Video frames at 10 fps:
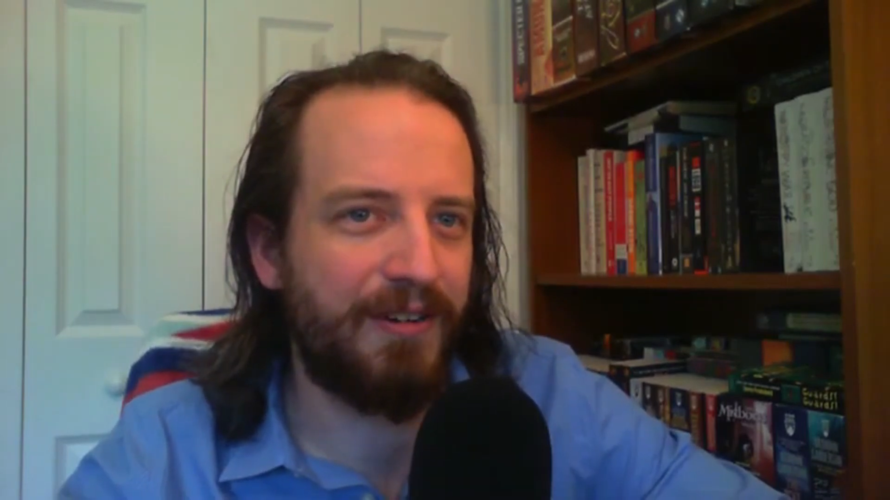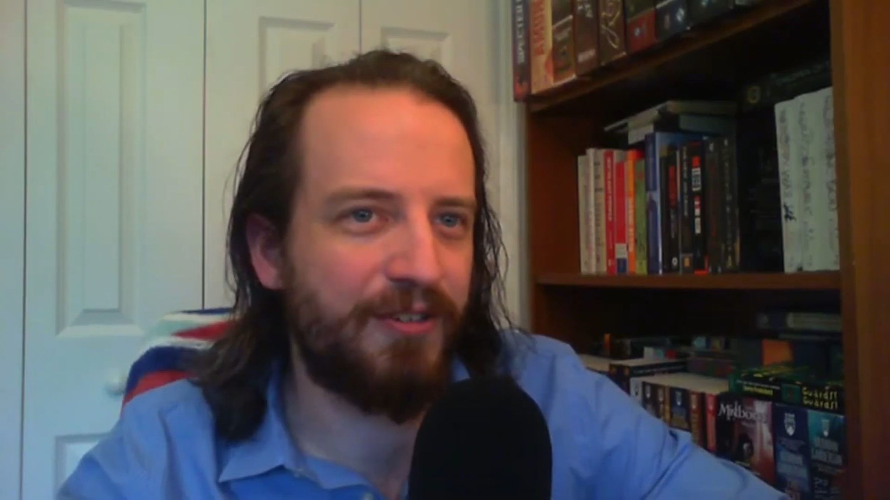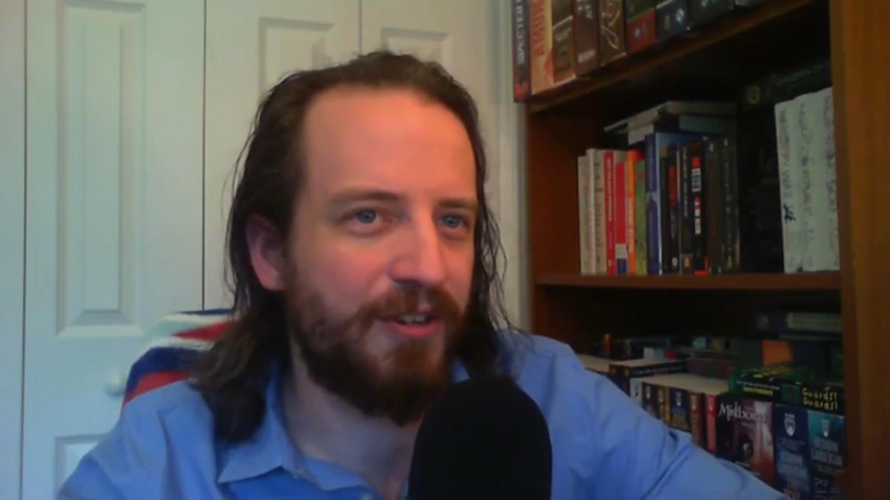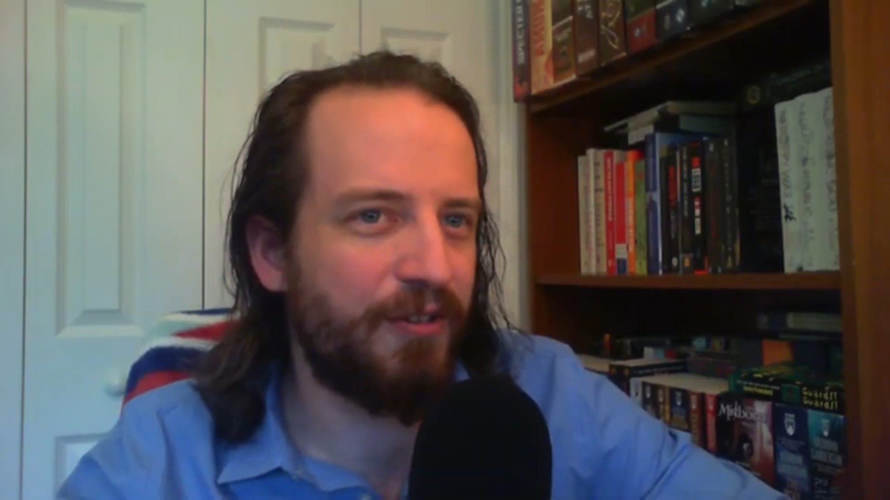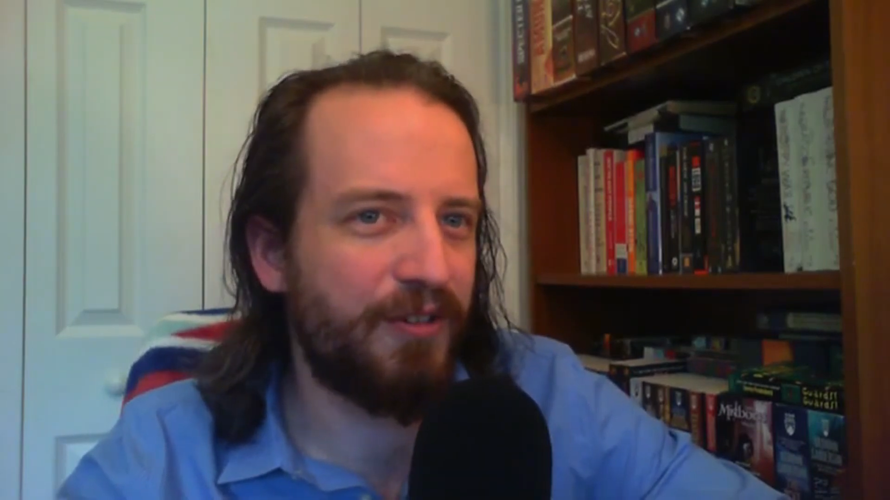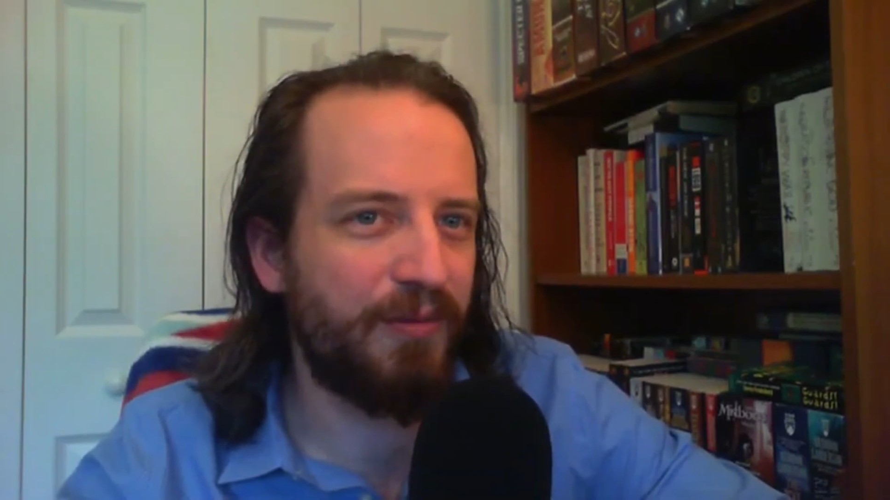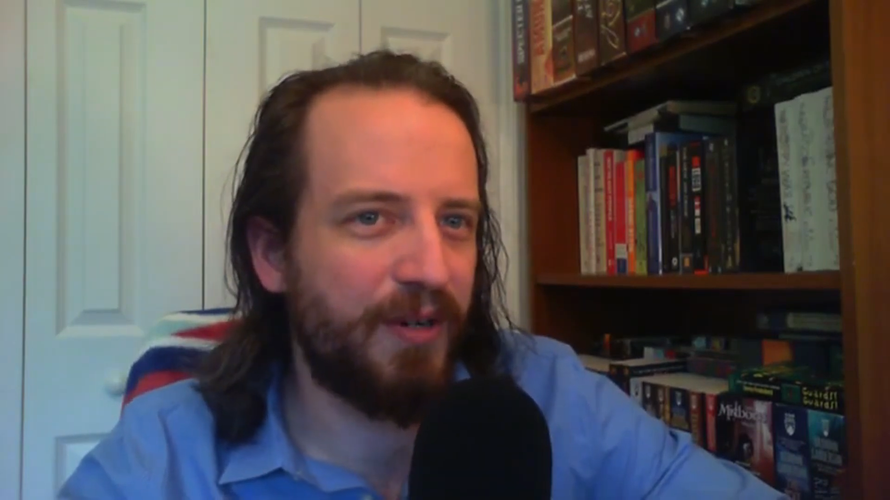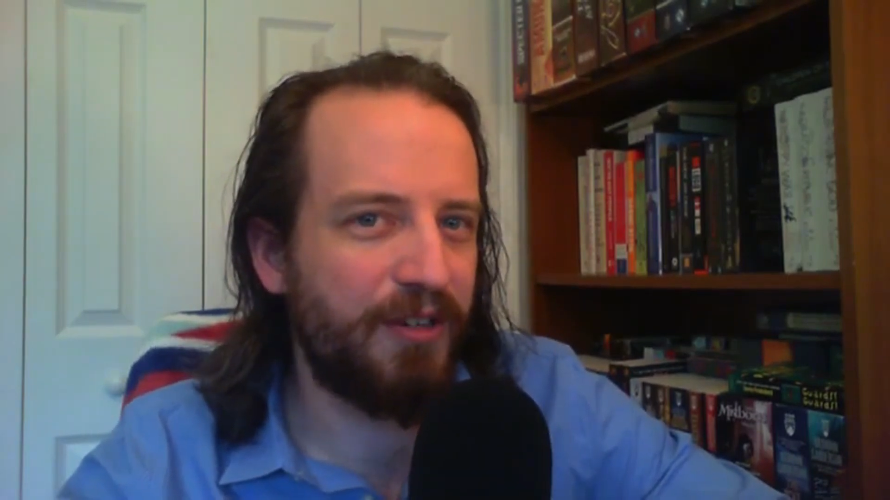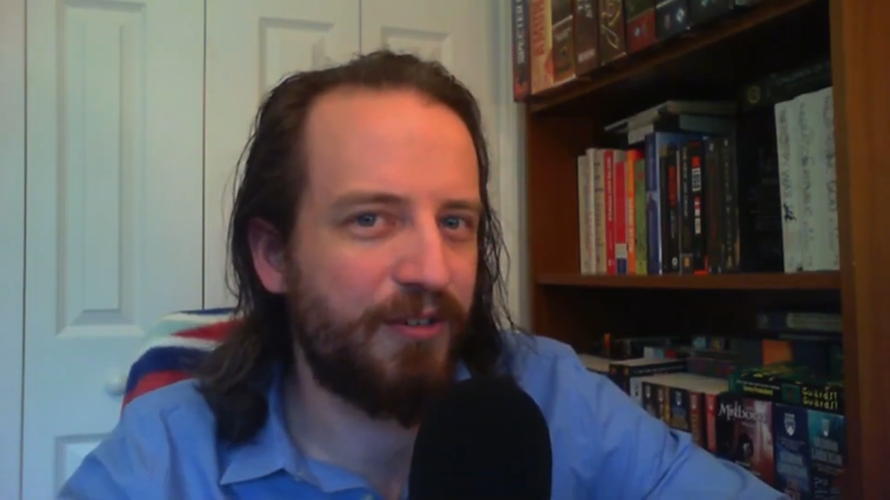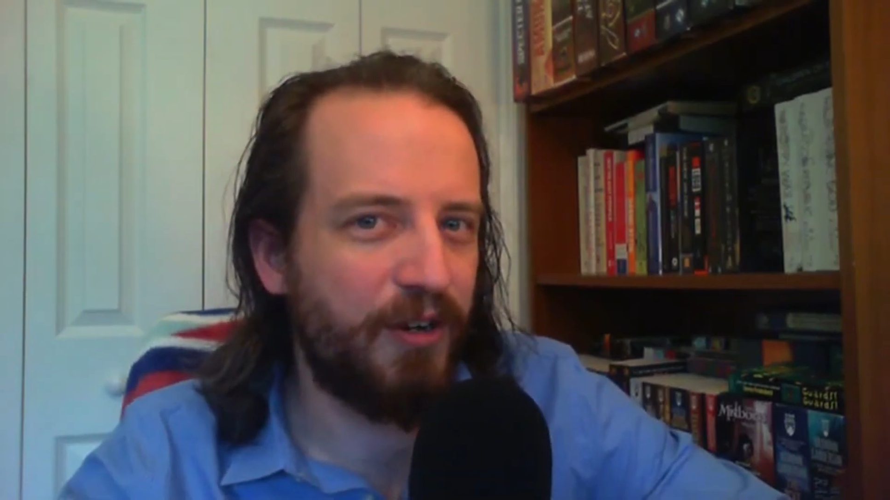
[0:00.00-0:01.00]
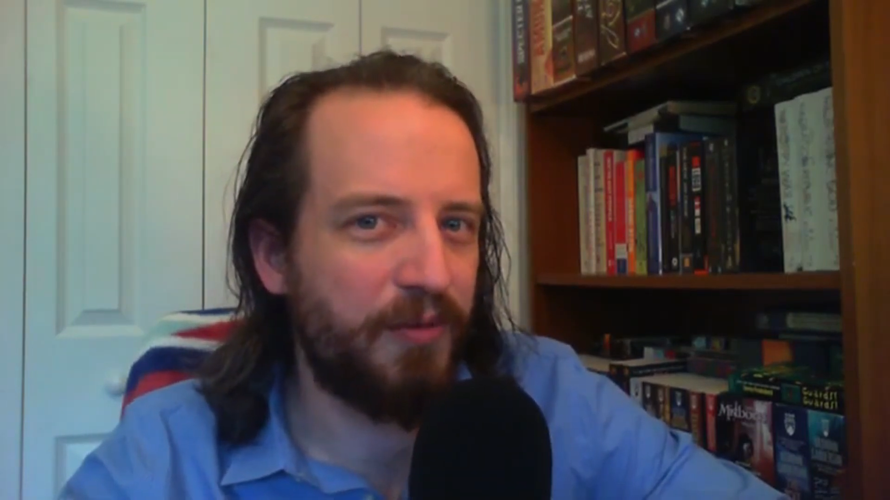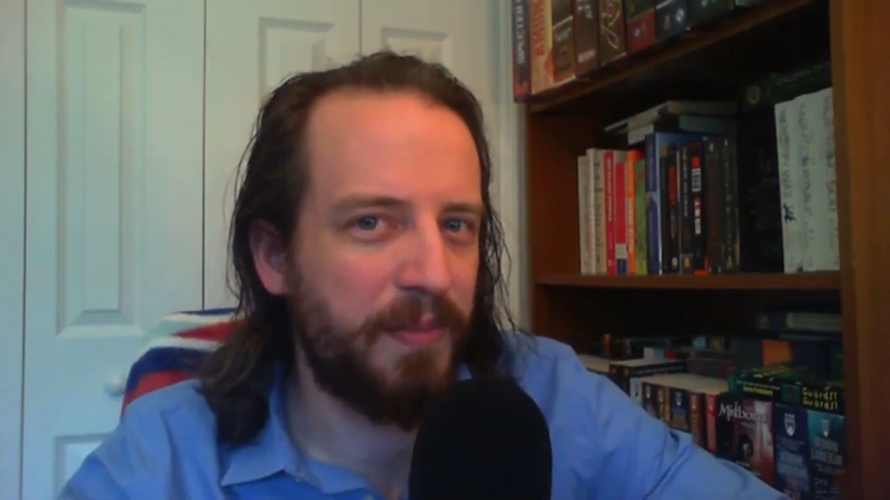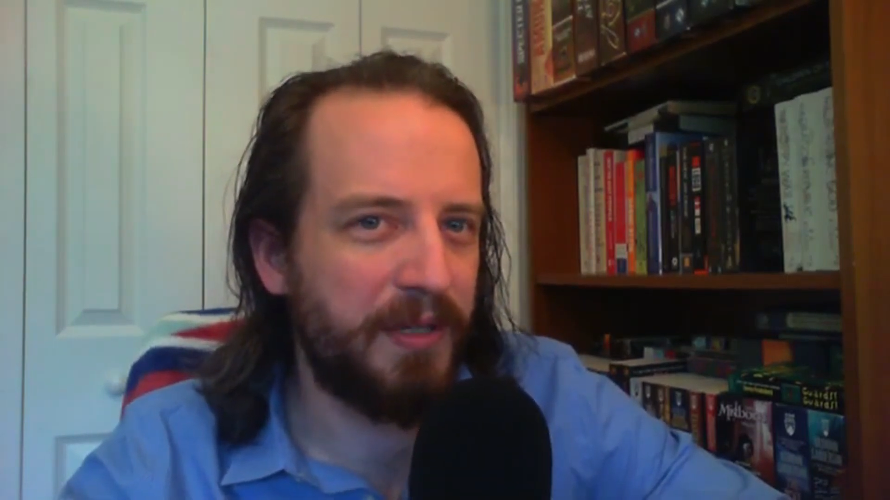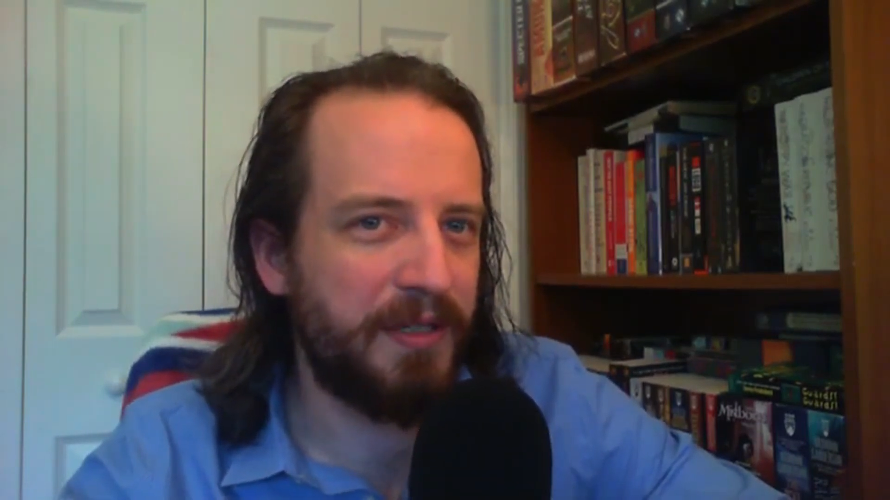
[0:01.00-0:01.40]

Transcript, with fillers: chosen one trope.